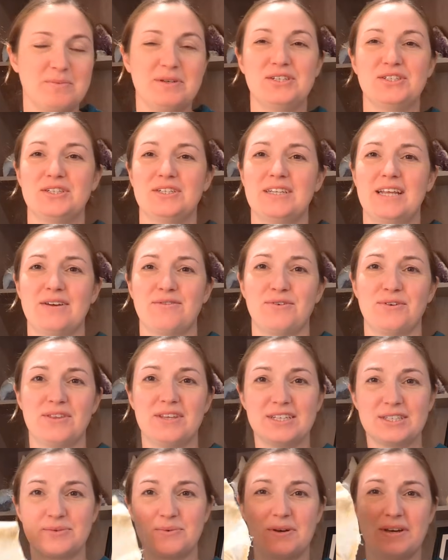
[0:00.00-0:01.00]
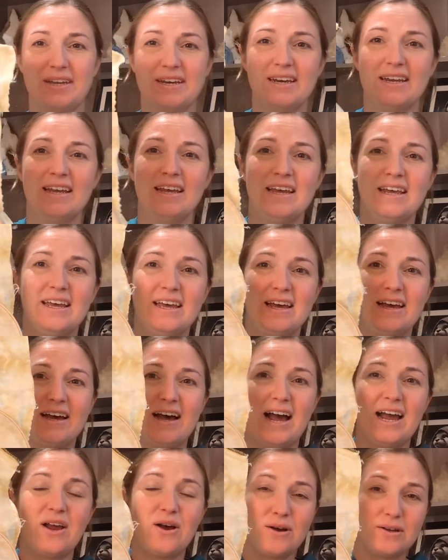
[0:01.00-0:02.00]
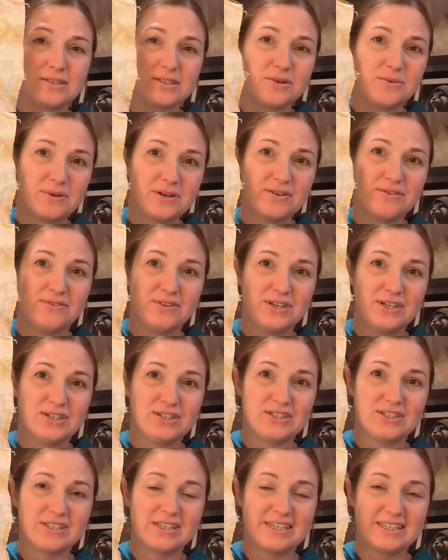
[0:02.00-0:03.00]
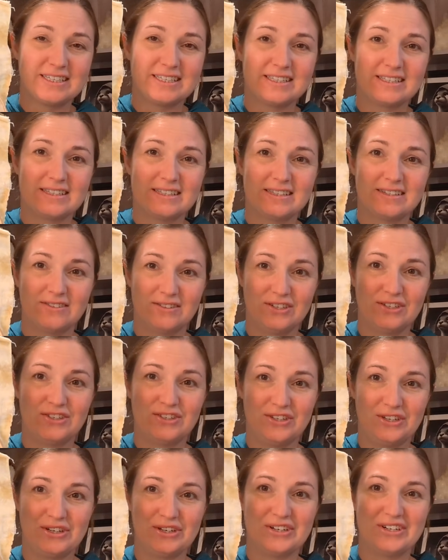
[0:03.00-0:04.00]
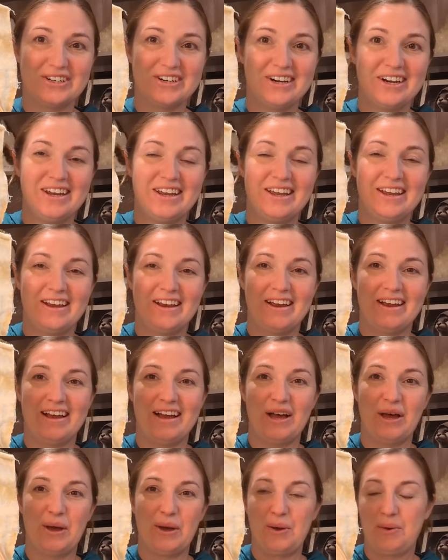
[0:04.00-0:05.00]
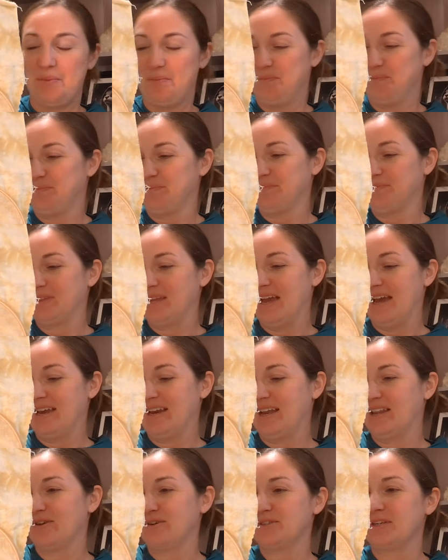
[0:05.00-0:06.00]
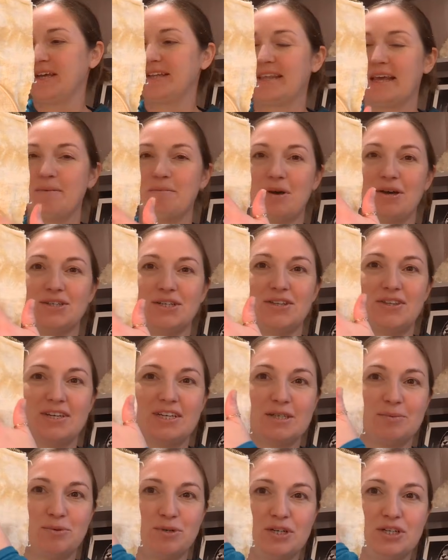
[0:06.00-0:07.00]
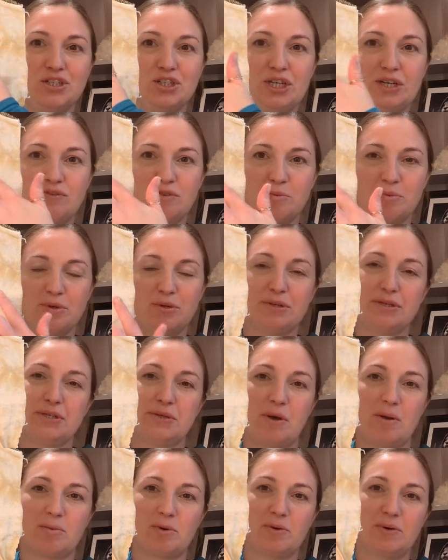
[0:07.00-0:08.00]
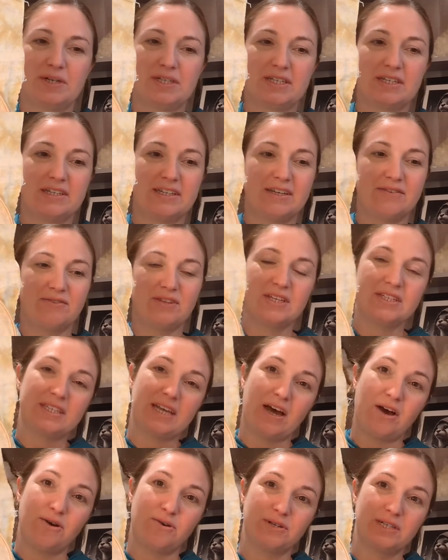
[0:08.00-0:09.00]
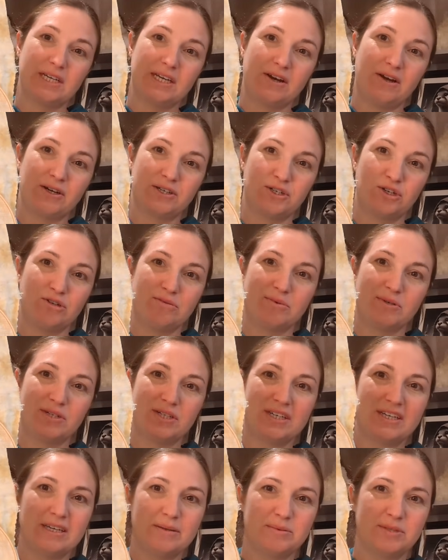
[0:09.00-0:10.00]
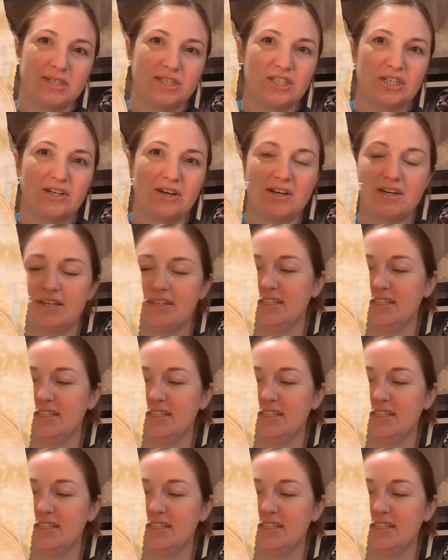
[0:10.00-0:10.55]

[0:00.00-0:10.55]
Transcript: mention that for this one, I also want to finish this year. Um, and there's not that much. I think it's pretty achievable. So I'm going to leave this out in October to keep stitching on it